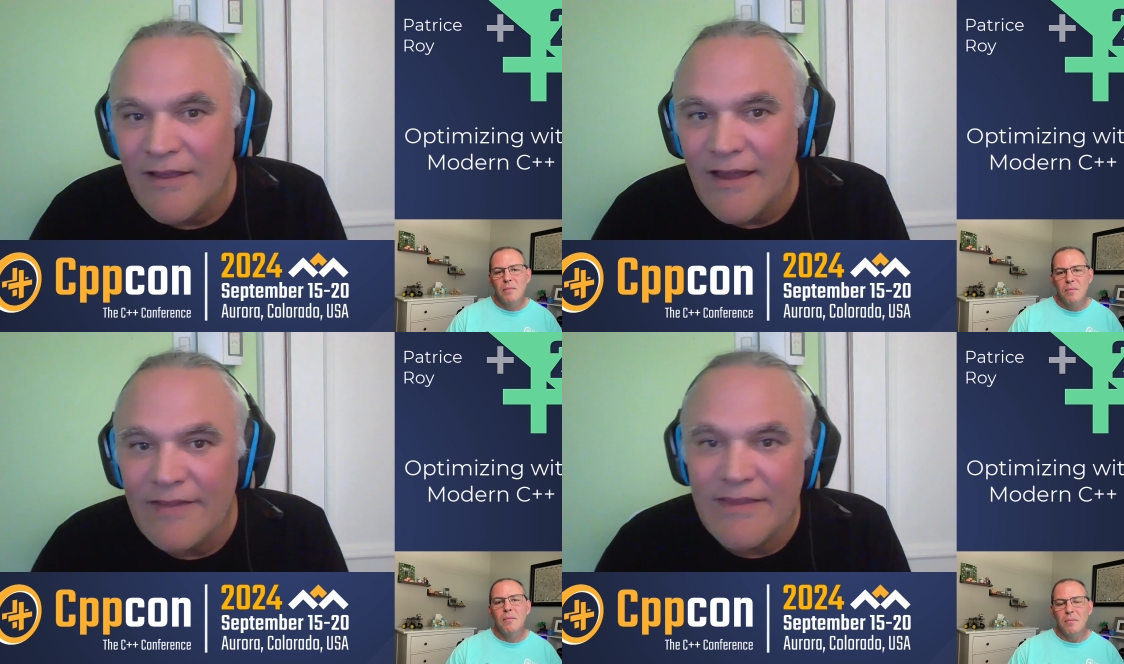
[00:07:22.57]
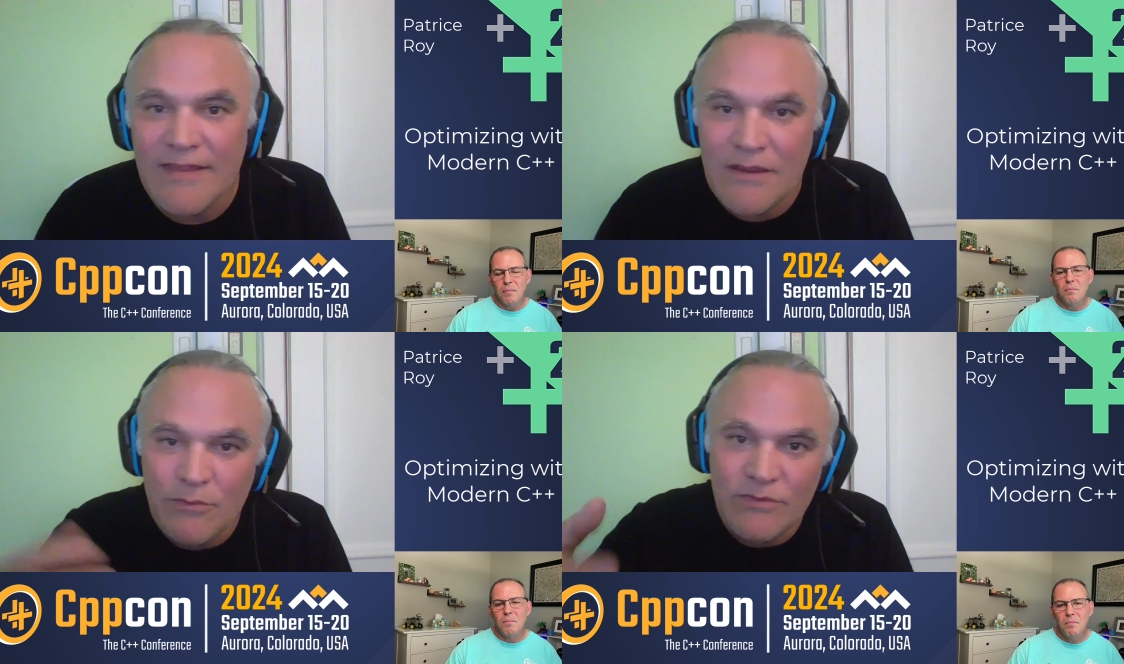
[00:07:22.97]
Speaker 1: and
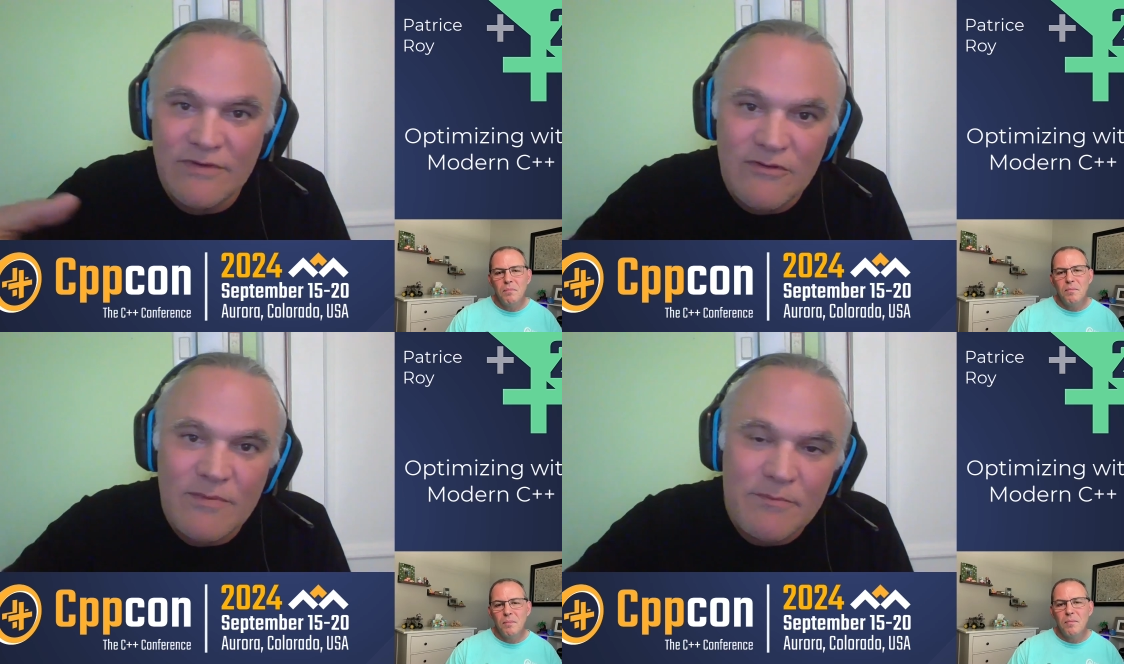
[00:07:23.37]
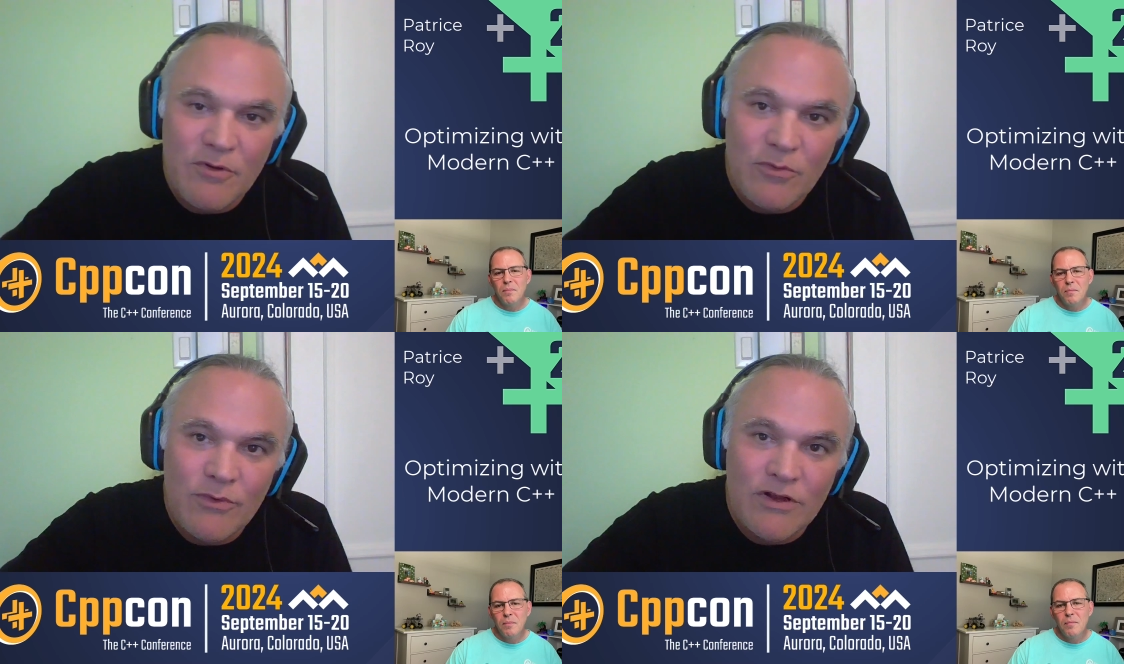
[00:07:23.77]
then mm -hmm. will, those
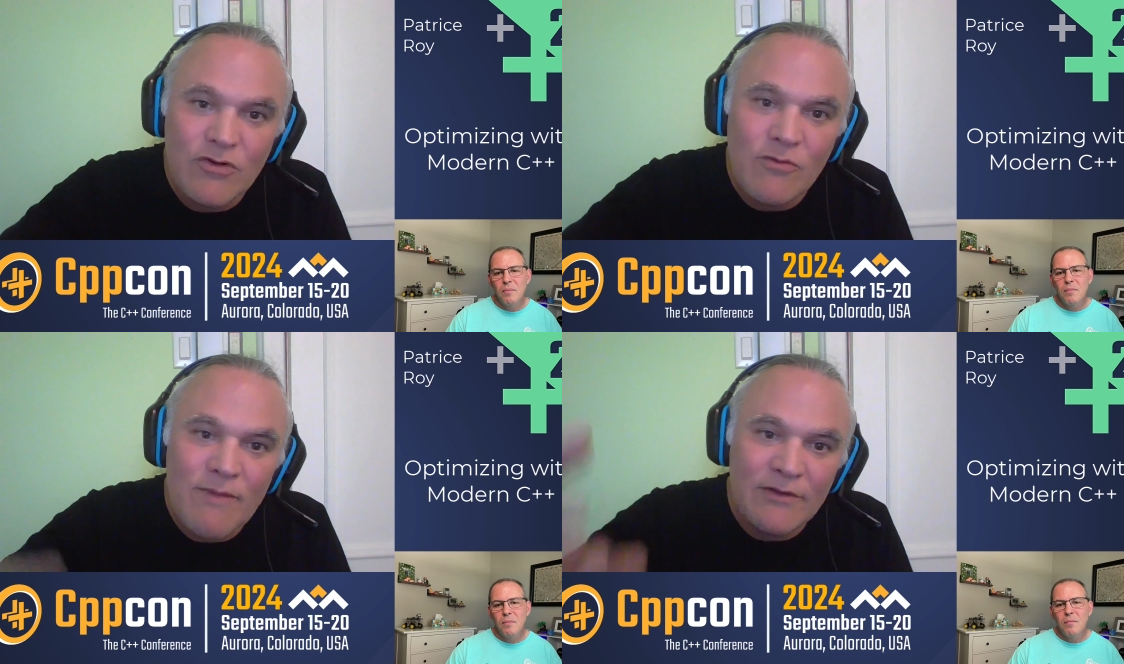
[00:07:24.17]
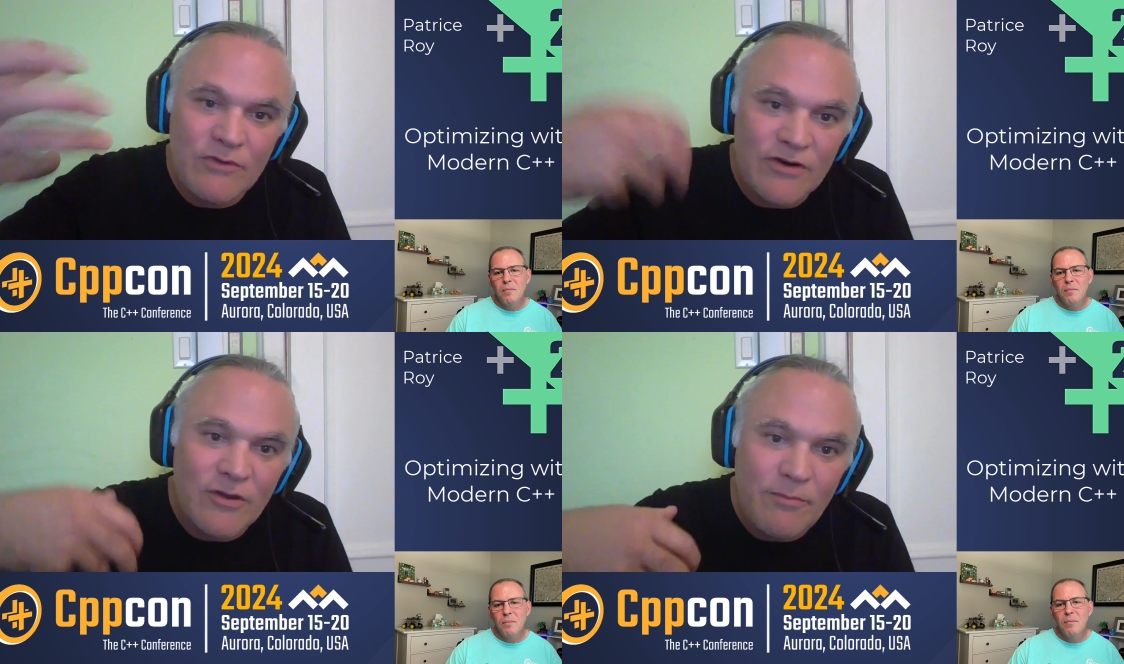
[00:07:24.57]
people will go back
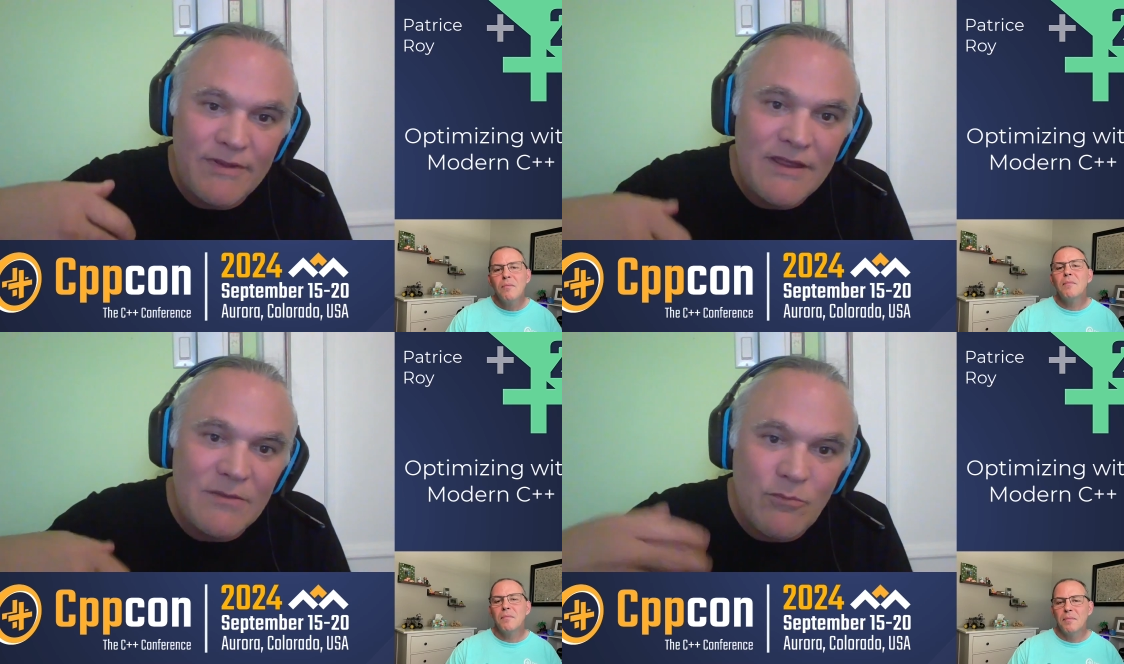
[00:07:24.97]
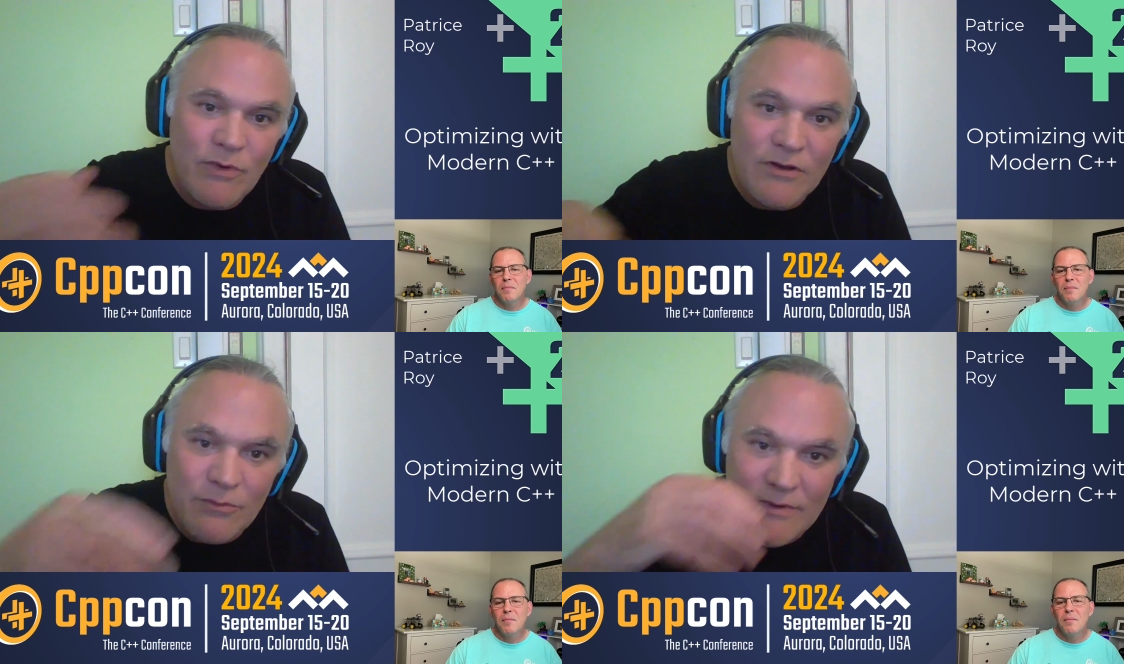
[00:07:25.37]
to their company and
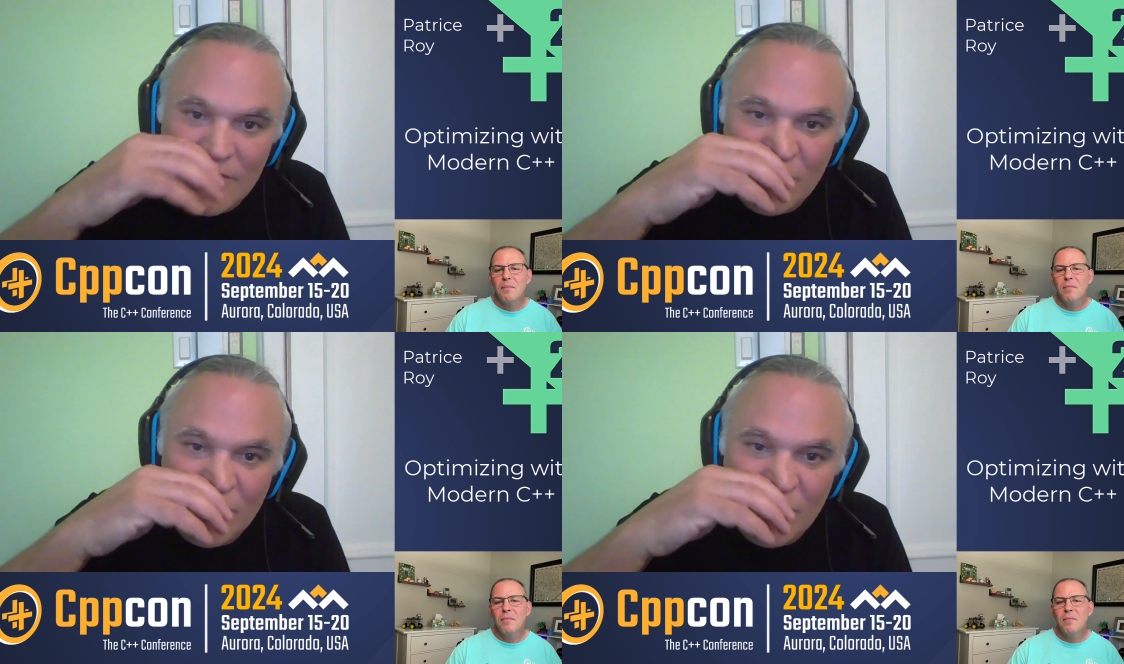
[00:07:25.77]
bring their